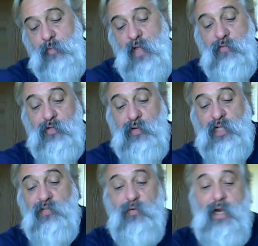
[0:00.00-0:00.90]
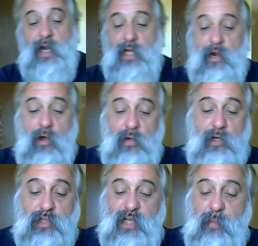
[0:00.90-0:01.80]
I haven't transferred any at all.
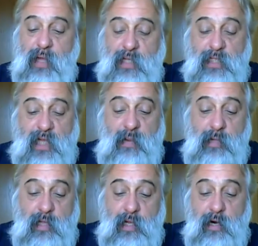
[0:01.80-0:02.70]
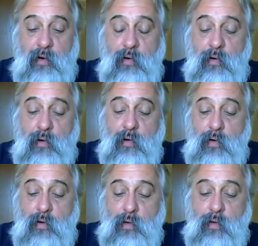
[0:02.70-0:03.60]
Usually by this time of the year,
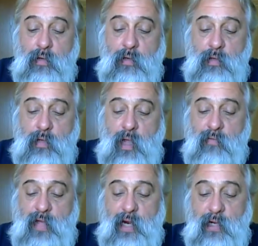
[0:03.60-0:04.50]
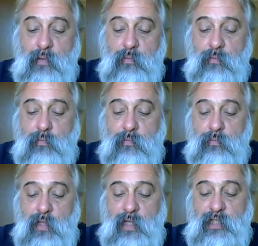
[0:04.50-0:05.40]
I've got
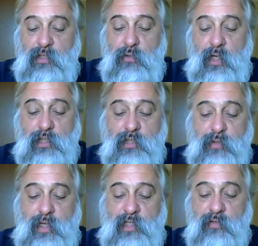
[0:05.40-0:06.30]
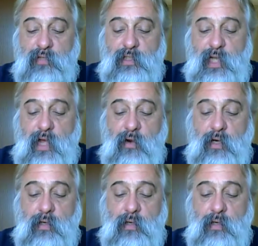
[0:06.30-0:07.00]
at least 2 dozen transfers down.